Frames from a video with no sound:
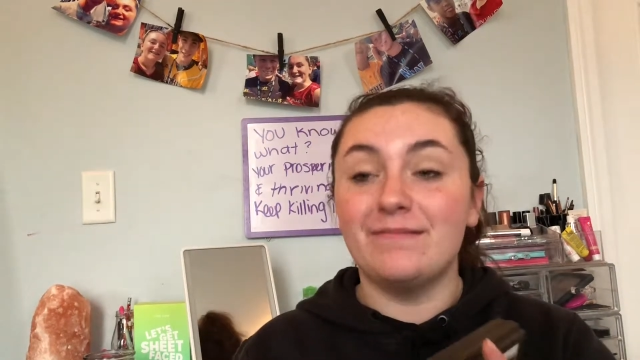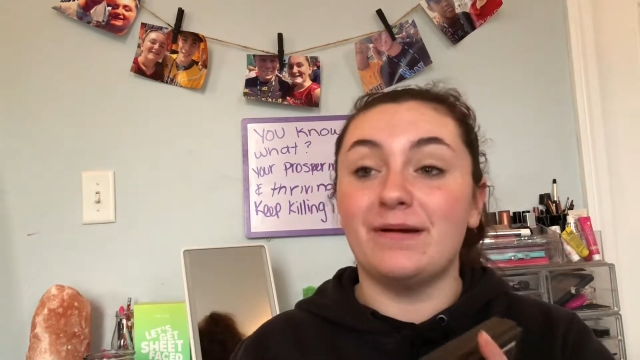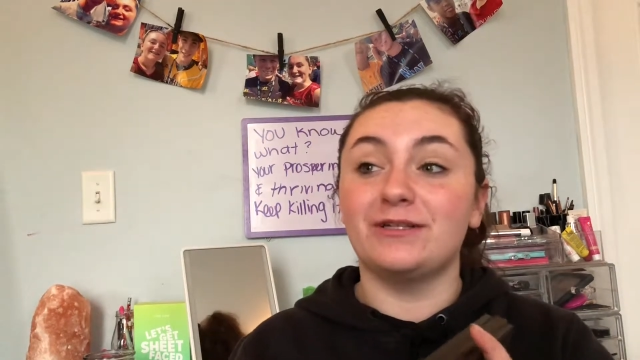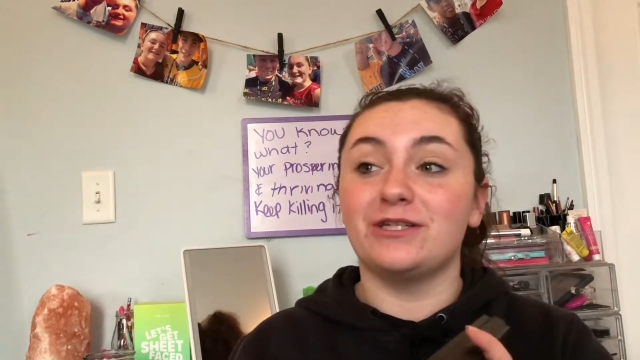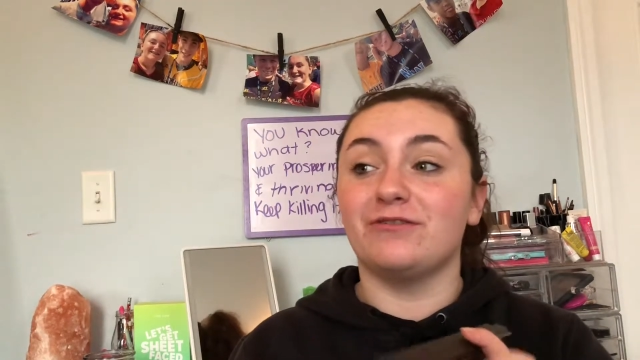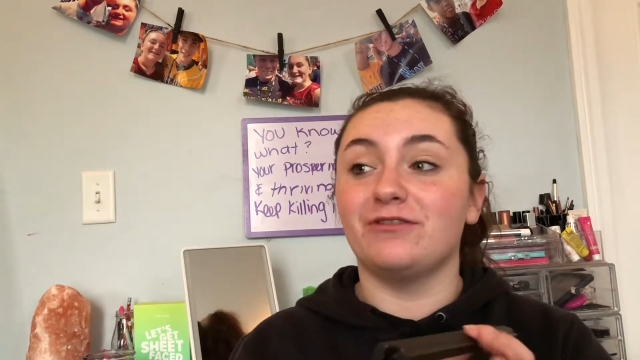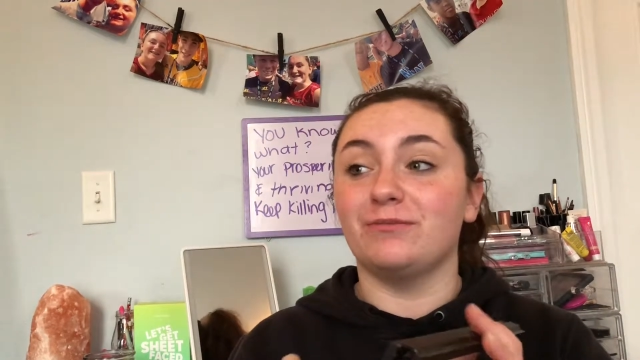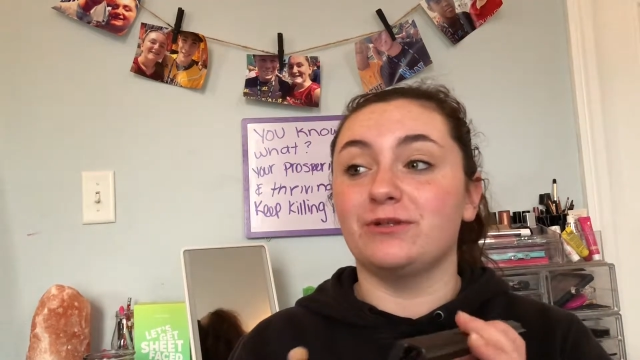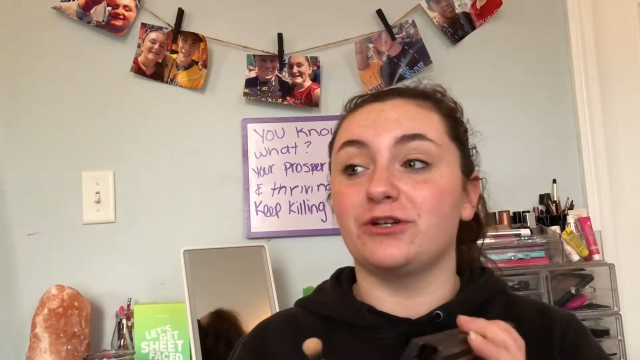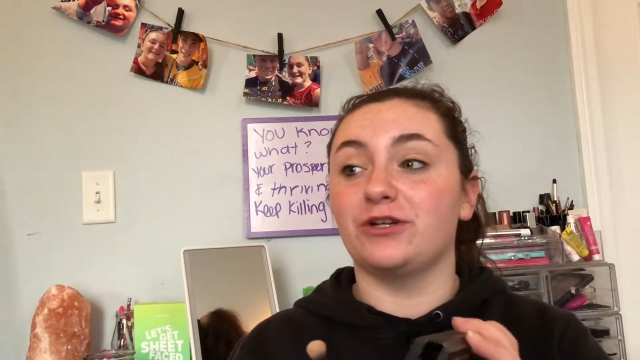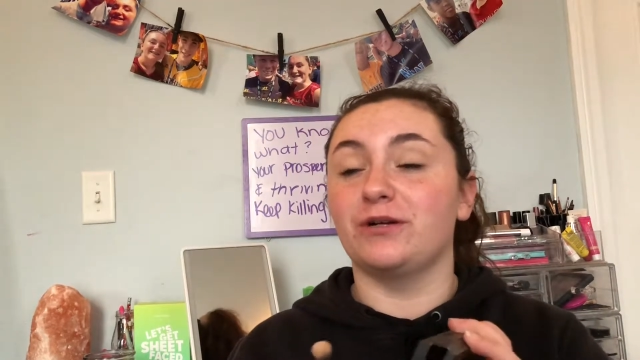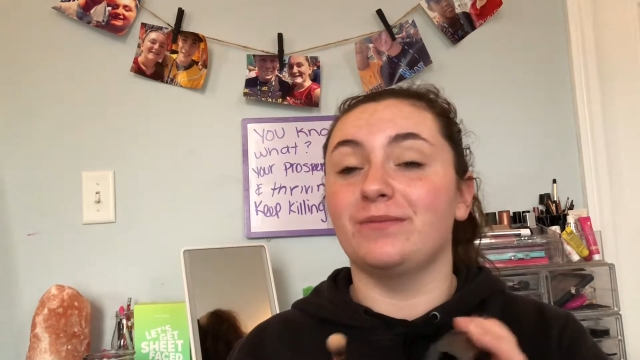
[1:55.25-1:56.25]
Probably should have filmed
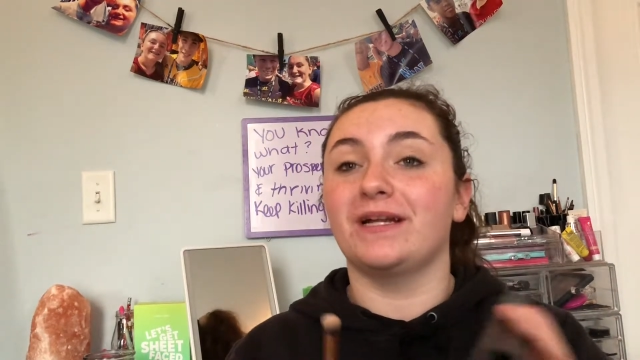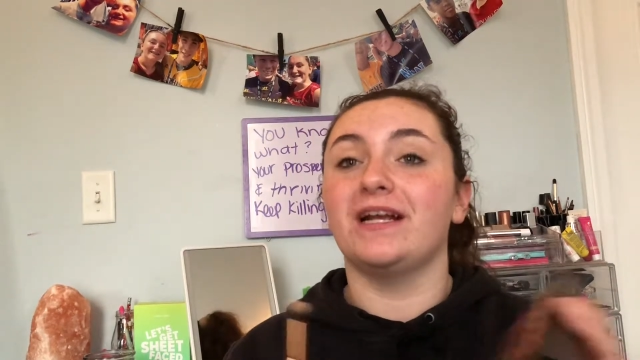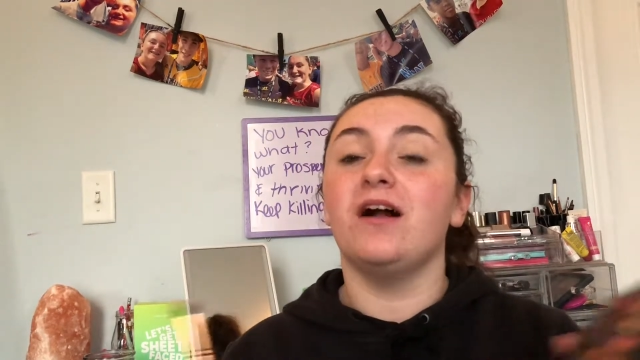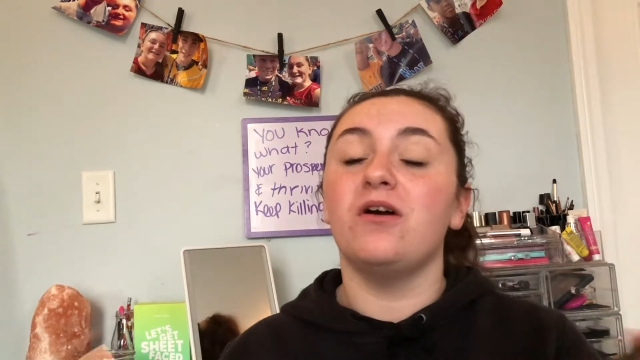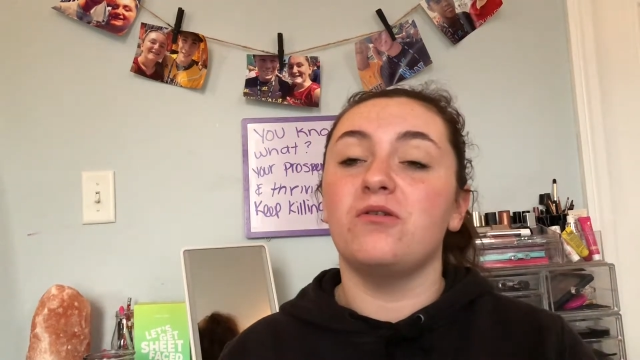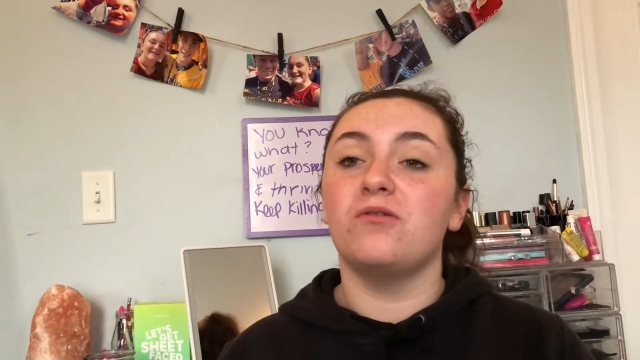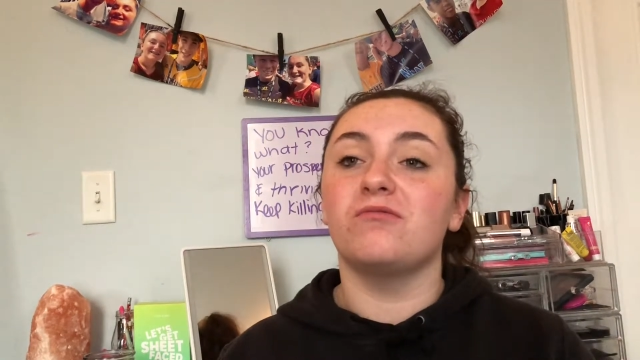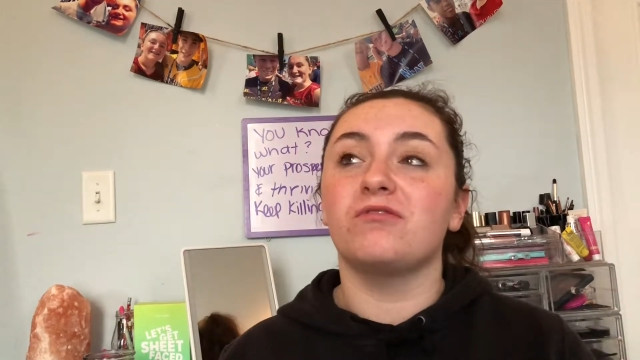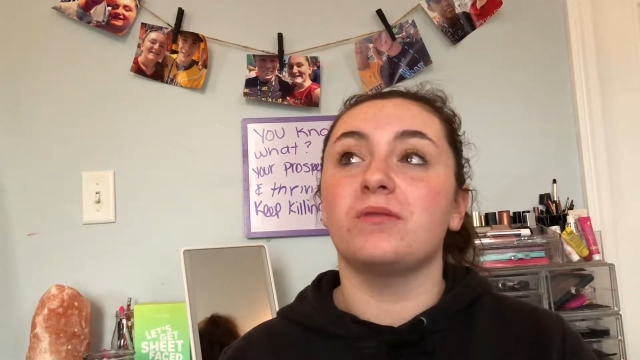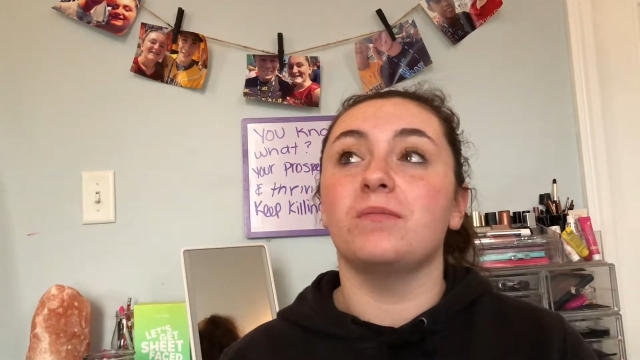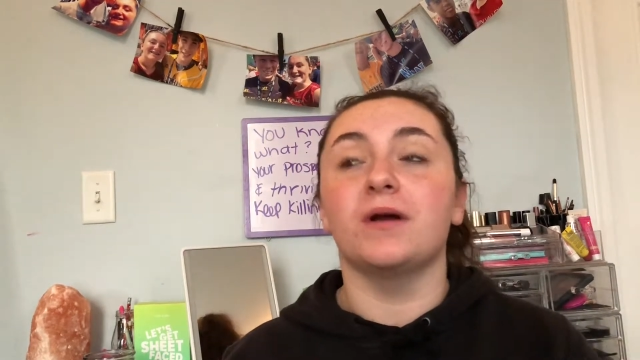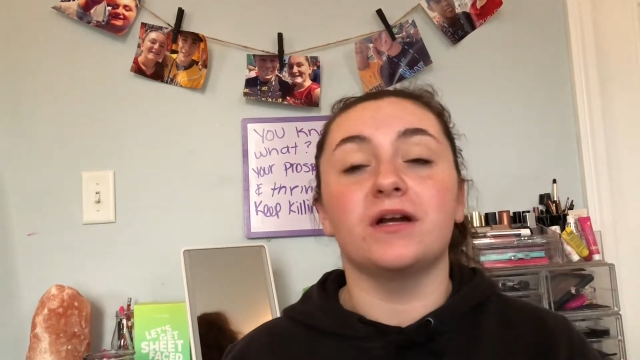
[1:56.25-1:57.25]
earlier, but I got home
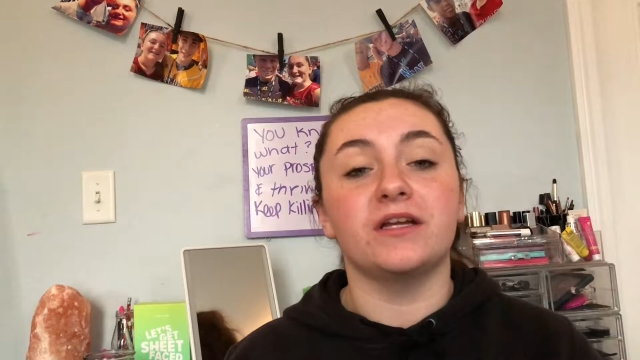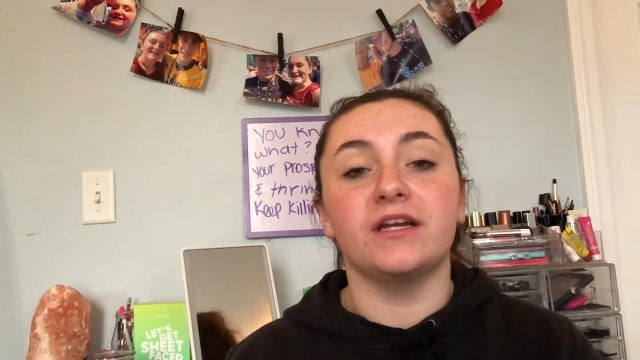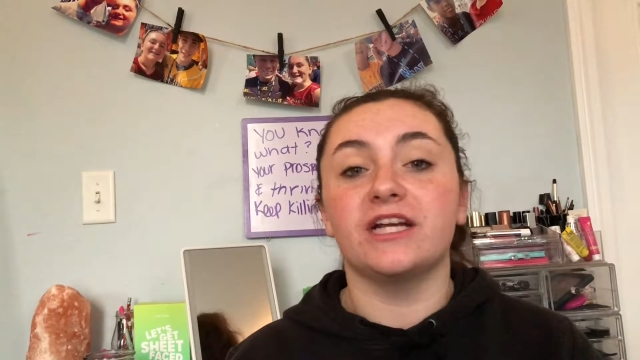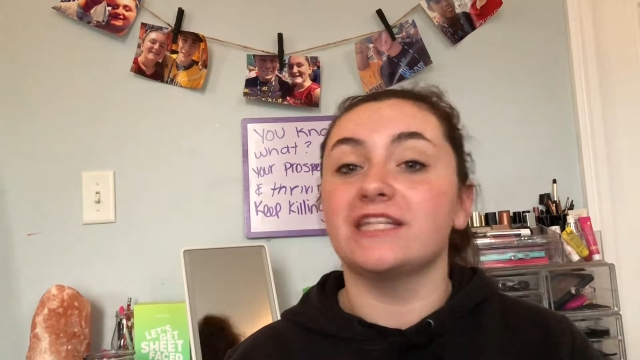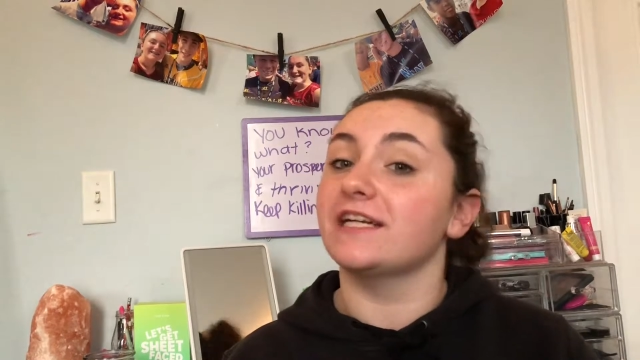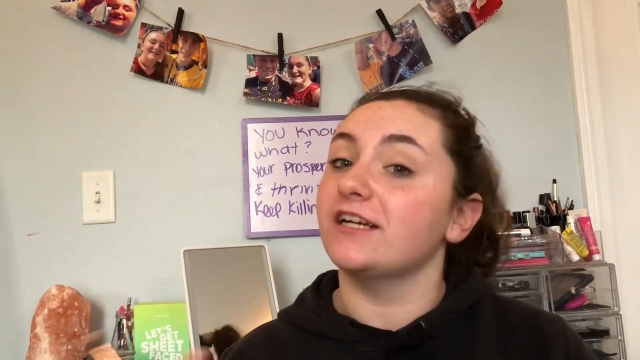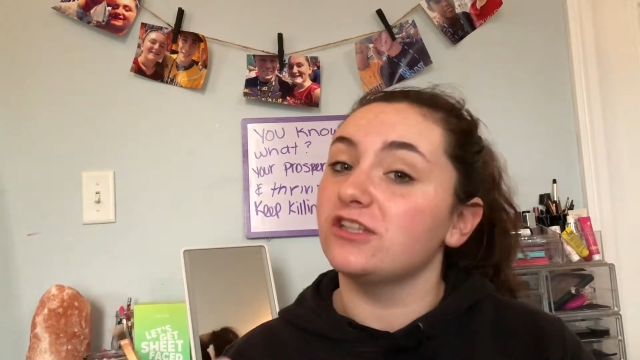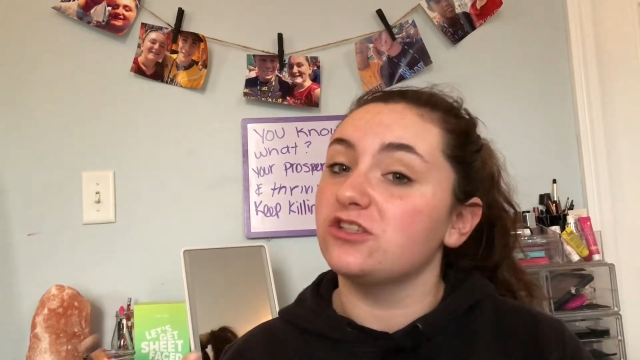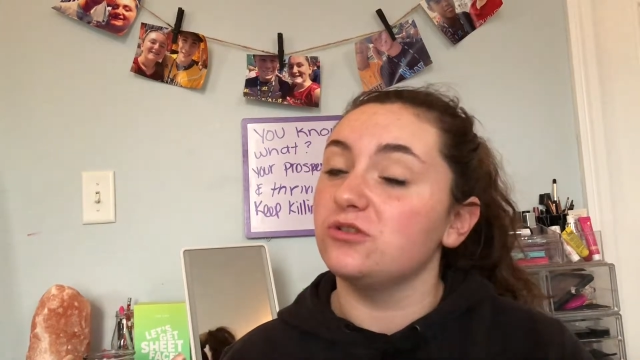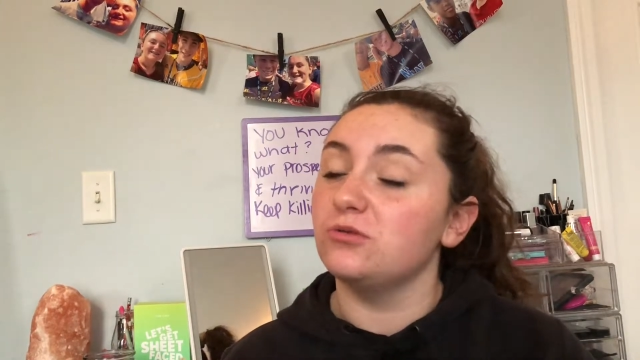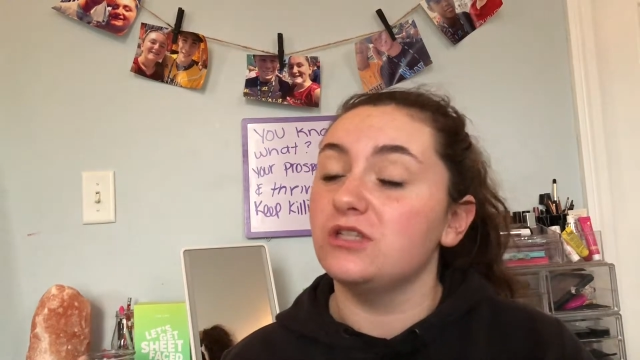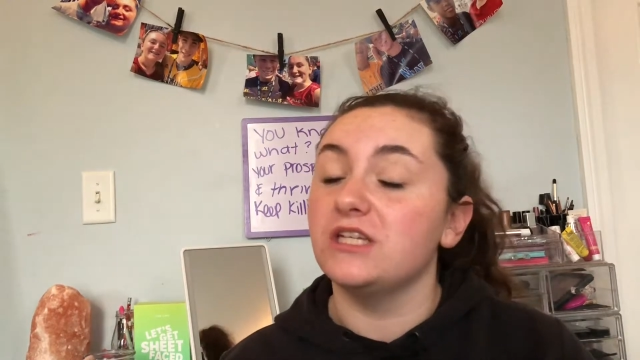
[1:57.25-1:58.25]
from the market because I got
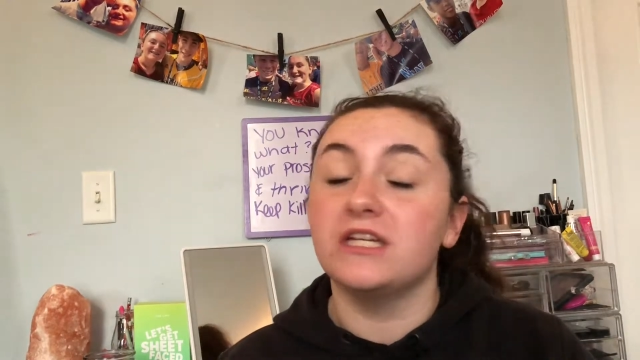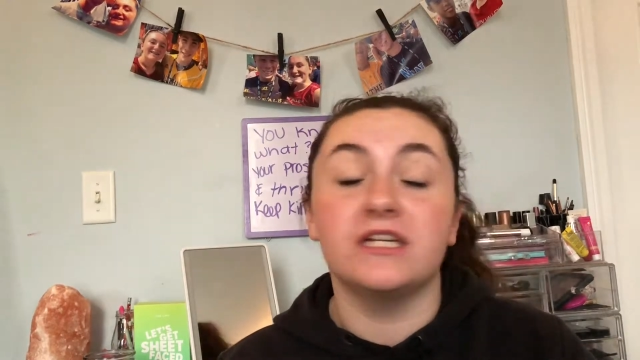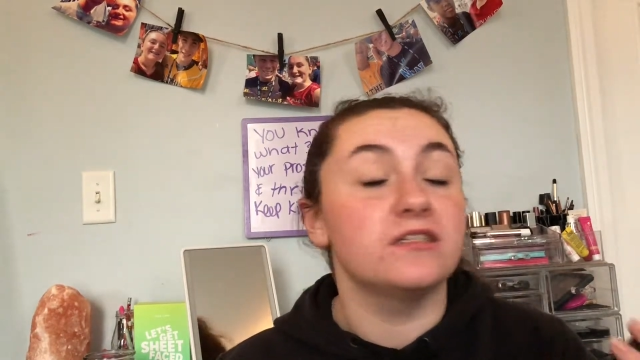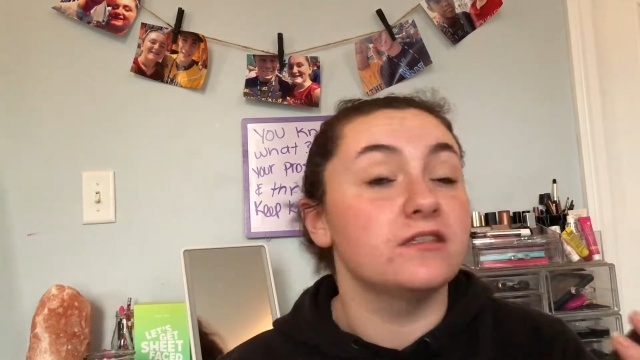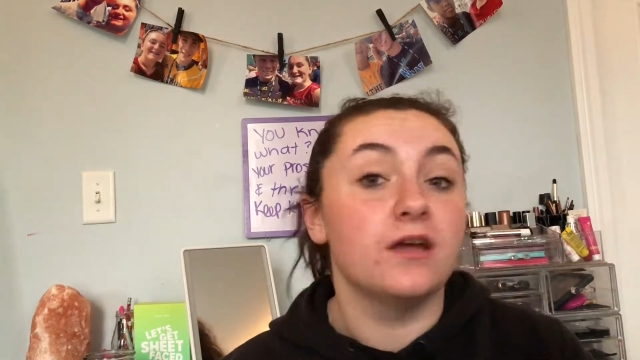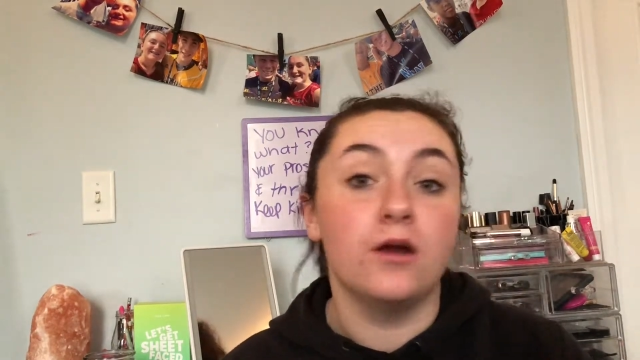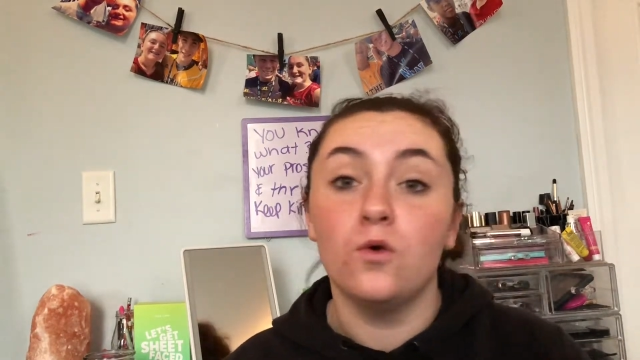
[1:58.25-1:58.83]
sushi because